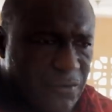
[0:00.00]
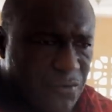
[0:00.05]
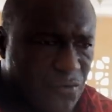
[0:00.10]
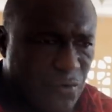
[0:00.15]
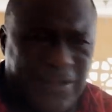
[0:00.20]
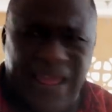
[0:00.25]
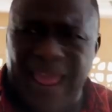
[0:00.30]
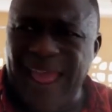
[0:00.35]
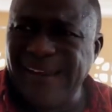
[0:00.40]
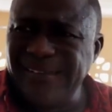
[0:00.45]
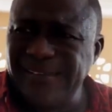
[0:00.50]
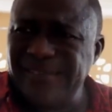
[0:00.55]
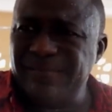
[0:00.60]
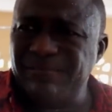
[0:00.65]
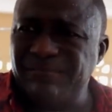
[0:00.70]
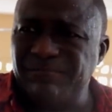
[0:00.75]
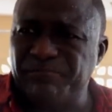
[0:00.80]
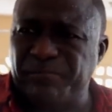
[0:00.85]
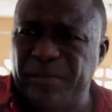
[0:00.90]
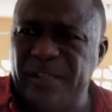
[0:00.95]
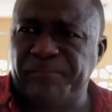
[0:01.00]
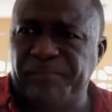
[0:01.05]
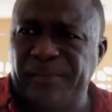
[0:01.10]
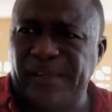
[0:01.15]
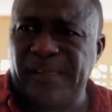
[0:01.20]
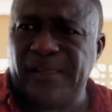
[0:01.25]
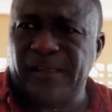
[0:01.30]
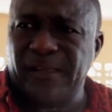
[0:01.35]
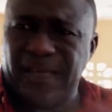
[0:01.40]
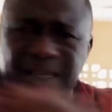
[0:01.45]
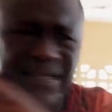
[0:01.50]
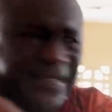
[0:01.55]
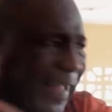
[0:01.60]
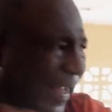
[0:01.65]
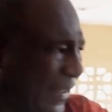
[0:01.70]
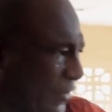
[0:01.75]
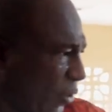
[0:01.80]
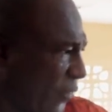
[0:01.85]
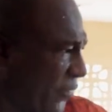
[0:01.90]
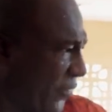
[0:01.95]
to the NPP is
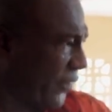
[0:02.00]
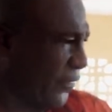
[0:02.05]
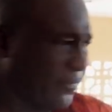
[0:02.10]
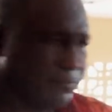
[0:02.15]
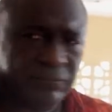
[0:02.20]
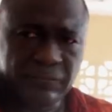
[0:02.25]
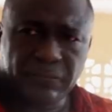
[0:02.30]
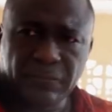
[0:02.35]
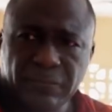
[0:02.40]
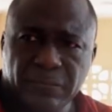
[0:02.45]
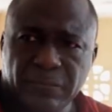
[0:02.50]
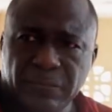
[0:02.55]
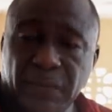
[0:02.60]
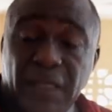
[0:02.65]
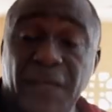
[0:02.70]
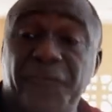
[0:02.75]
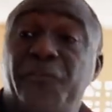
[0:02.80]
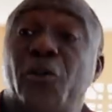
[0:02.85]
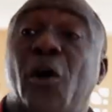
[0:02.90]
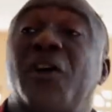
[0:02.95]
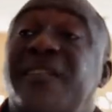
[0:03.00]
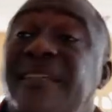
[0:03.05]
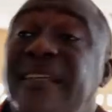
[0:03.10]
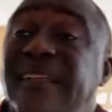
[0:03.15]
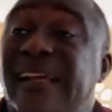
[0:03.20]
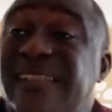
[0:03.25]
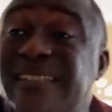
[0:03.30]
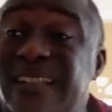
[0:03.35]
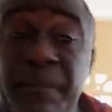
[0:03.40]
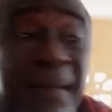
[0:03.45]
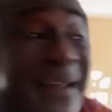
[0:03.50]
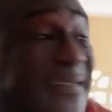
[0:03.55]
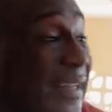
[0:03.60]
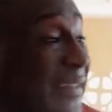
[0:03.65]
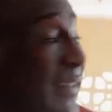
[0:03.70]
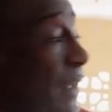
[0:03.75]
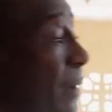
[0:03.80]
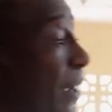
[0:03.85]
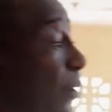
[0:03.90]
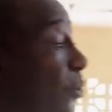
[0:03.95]
cut off. Amen. If you don't see Leslie
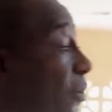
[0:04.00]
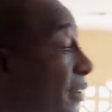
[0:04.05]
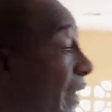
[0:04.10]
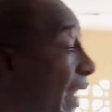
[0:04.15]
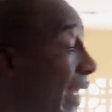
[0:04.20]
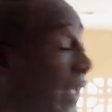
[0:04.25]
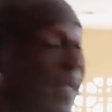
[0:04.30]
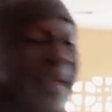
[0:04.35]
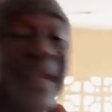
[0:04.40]
Mensah Tamakloe there,